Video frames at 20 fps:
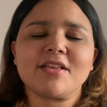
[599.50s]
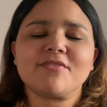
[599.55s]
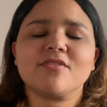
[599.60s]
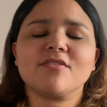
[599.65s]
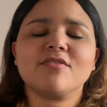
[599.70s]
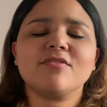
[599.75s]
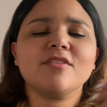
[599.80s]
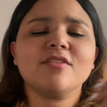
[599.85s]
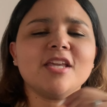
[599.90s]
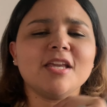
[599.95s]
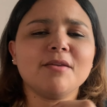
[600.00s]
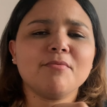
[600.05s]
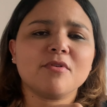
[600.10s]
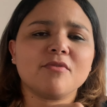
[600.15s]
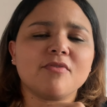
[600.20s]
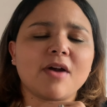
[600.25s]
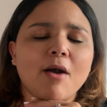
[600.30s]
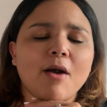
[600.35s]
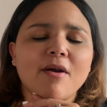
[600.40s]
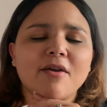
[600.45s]
the theme of
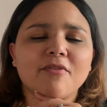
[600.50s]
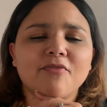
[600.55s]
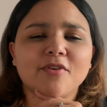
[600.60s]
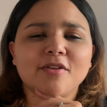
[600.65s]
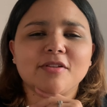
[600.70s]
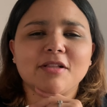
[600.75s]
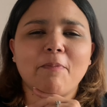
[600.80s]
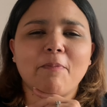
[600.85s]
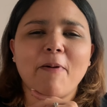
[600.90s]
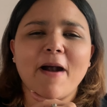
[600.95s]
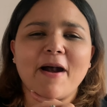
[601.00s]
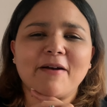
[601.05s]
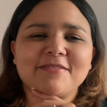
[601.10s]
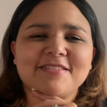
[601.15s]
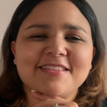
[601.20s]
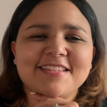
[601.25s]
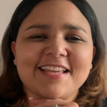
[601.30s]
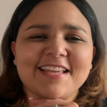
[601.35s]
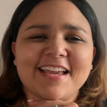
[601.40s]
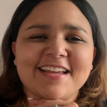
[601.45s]
how I feel about
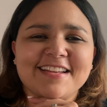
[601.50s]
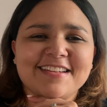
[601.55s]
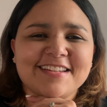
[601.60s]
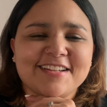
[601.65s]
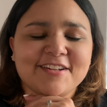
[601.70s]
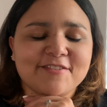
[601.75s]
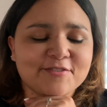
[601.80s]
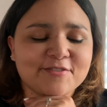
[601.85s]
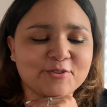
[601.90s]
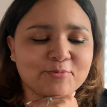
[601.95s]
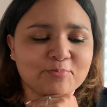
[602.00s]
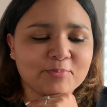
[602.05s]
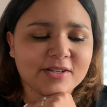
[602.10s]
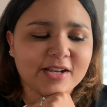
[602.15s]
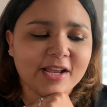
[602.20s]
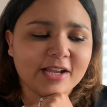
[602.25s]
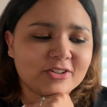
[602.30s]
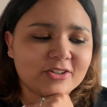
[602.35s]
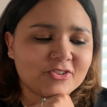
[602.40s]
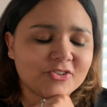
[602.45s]
the ending of
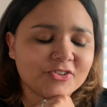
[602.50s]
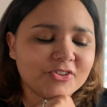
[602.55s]
Supernatural.